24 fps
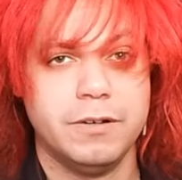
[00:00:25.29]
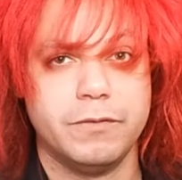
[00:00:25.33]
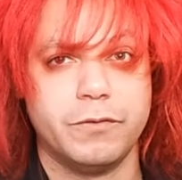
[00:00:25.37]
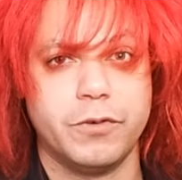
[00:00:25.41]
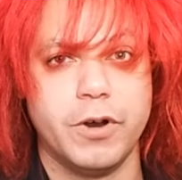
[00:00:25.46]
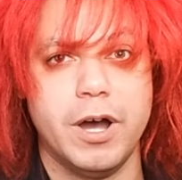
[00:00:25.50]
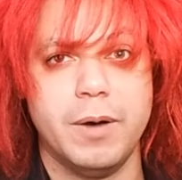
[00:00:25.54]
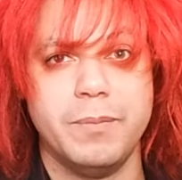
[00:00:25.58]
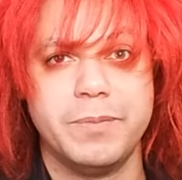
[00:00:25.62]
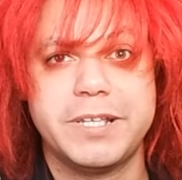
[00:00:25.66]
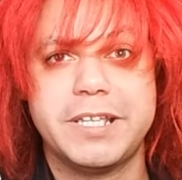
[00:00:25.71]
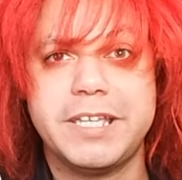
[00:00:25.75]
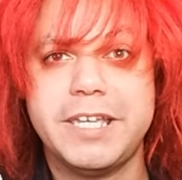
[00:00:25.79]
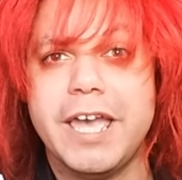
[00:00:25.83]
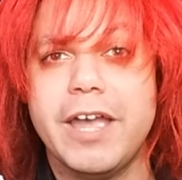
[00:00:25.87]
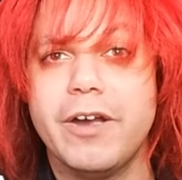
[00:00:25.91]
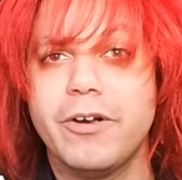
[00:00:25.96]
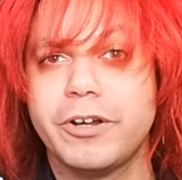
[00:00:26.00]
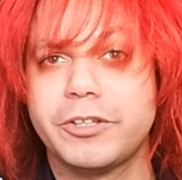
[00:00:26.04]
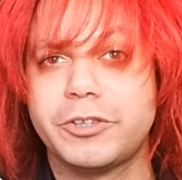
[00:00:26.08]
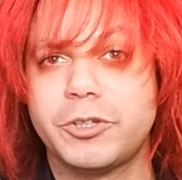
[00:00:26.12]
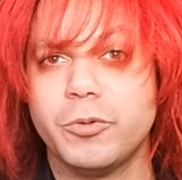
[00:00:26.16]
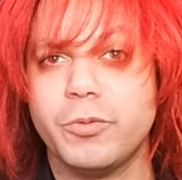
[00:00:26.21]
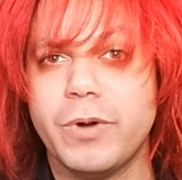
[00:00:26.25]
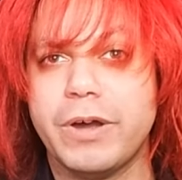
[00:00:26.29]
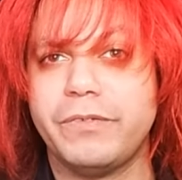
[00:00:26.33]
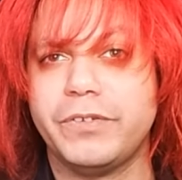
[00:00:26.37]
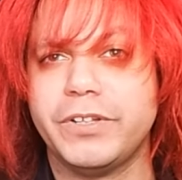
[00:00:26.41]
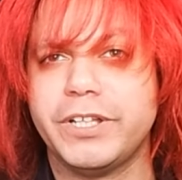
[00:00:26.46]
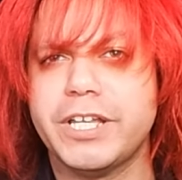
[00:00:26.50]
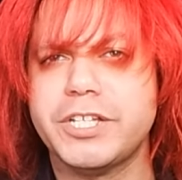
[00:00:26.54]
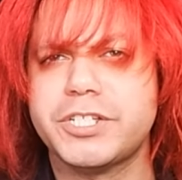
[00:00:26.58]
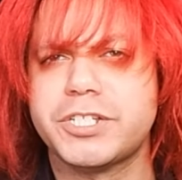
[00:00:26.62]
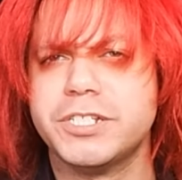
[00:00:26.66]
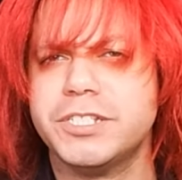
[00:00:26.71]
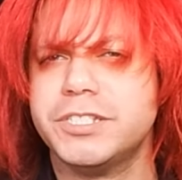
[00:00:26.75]
From character
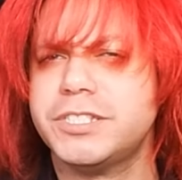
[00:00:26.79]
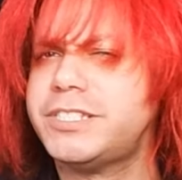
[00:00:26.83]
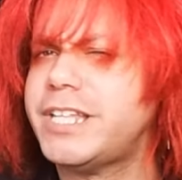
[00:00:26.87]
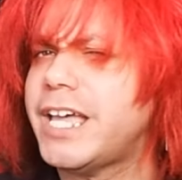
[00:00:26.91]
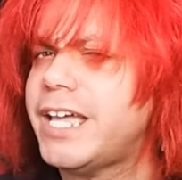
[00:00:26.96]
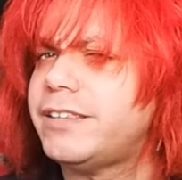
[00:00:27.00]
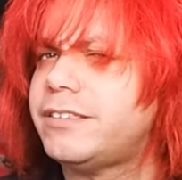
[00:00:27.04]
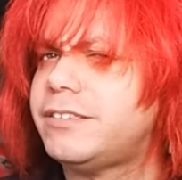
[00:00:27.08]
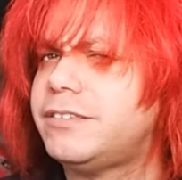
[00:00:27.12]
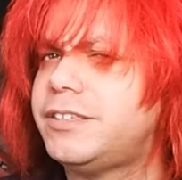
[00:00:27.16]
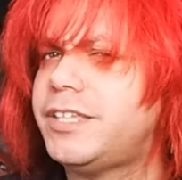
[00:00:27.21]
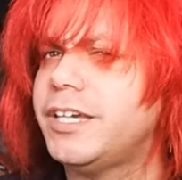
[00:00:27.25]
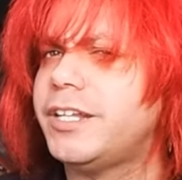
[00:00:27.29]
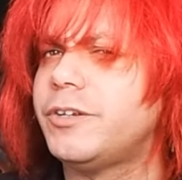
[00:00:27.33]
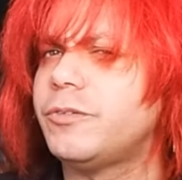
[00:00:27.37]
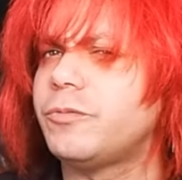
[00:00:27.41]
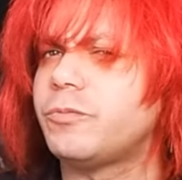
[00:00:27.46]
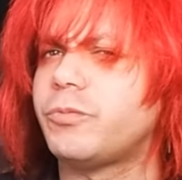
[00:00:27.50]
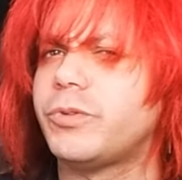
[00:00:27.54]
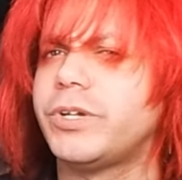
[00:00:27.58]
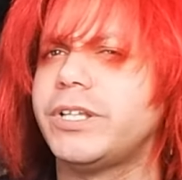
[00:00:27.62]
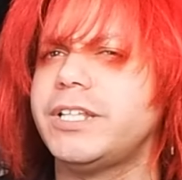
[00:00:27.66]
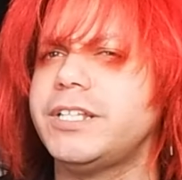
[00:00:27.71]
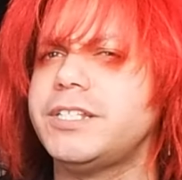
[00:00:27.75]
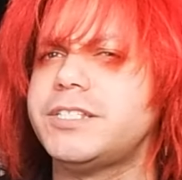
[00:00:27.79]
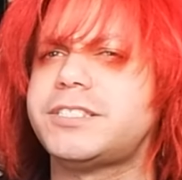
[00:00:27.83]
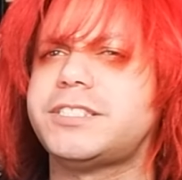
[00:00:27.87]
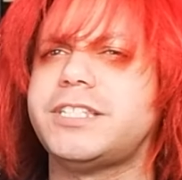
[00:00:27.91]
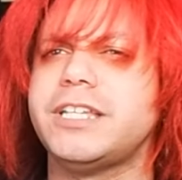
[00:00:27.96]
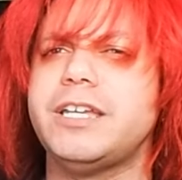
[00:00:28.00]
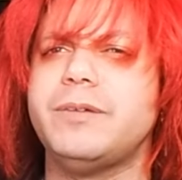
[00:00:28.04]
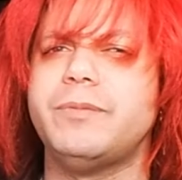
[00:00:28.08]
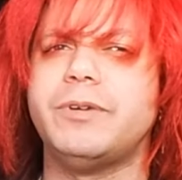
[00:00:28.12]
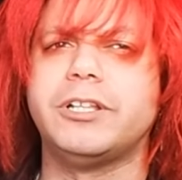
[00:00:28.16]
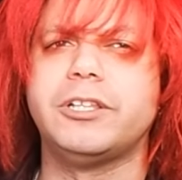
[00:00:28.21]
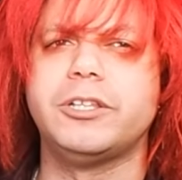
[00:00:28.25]
revelations that didn't really
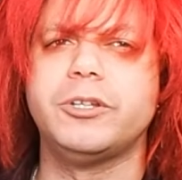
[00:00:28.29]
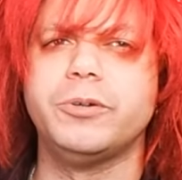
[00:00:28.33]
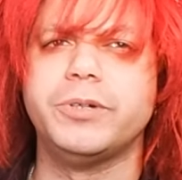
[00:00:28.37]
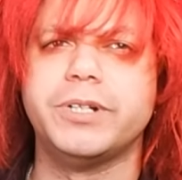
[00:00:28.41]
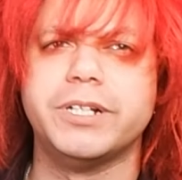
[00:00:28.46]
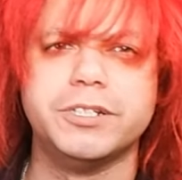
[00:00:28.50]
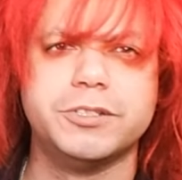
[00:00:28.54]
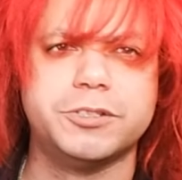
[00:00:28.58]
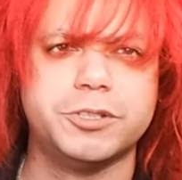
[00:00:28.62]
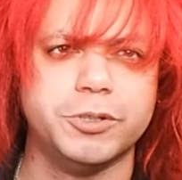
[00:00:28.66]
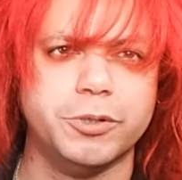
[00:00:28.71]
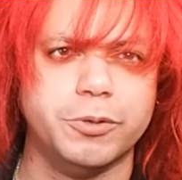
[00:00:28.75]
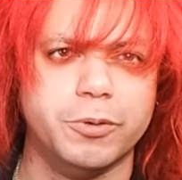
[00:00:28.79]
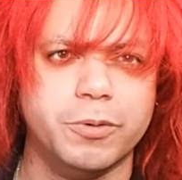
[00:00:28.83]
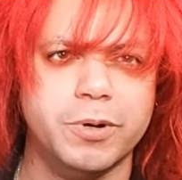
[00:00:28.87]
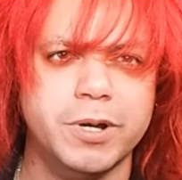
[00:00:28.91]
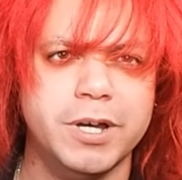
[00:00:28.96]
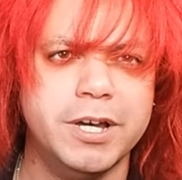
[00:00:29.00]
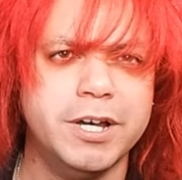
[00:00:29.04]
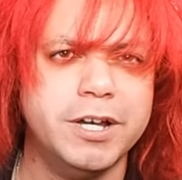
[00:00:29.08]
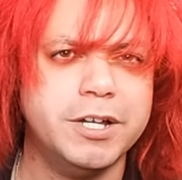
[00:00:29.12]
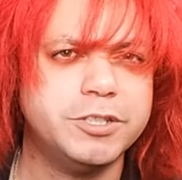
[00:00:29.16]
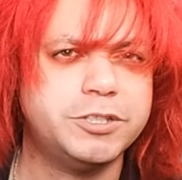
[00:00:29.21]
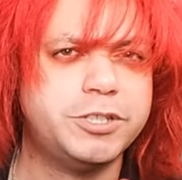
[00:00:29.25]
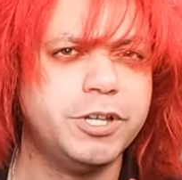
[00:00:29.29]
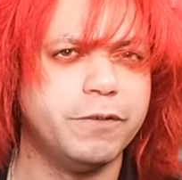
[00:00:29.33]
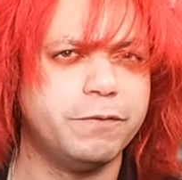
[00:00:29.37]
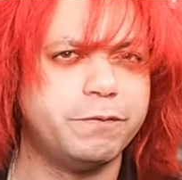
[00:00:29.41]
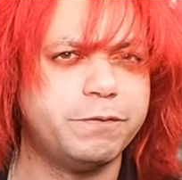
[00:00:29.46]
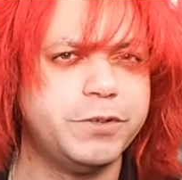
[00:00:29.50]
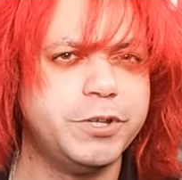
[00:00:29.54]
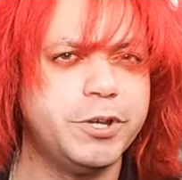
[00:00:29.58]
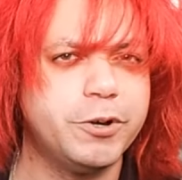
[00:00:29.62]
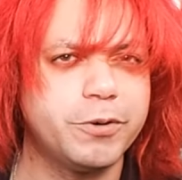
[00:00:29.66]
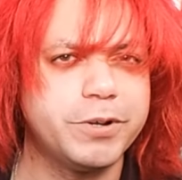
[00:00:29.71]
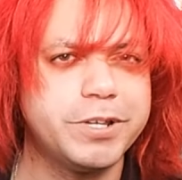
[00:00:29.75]
seem alluded to
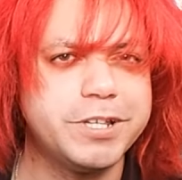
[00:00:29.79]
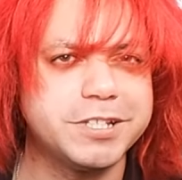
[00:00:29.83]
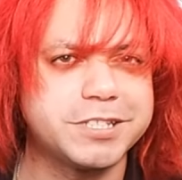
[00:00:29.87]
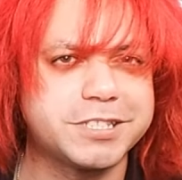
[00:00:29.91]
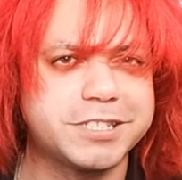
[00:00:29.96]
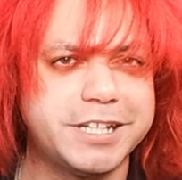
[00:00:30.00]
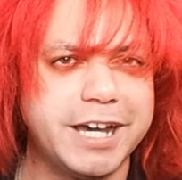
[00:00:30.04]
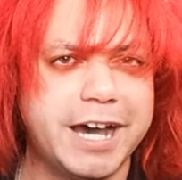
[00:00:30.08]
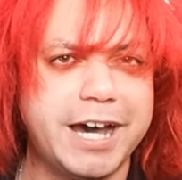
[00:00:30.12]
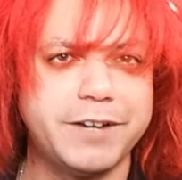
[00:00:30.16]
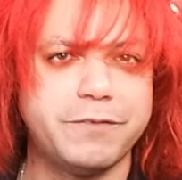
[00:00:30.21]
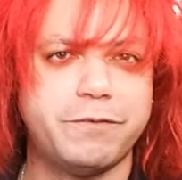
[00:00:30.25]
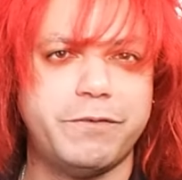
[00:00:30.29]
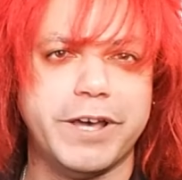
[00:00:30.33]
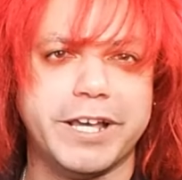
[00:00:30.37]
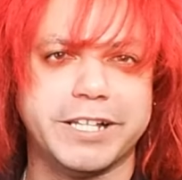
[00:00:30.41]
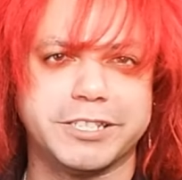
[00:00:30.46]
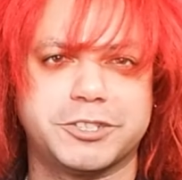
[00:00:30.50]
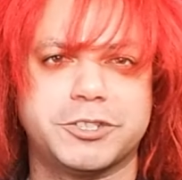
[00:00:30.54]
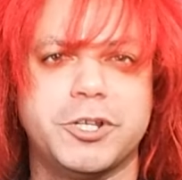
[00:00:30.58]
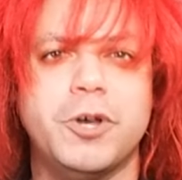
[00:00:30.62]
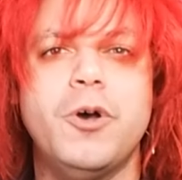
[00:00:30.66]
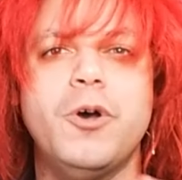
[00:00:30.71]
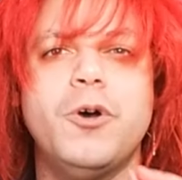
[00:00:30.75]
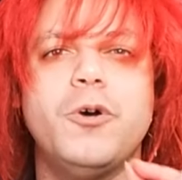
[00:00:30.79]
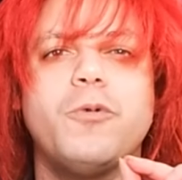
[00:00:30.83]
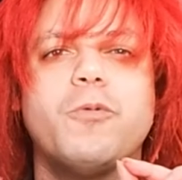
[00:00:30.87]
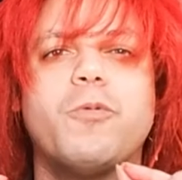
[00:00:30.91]
furious Godfest,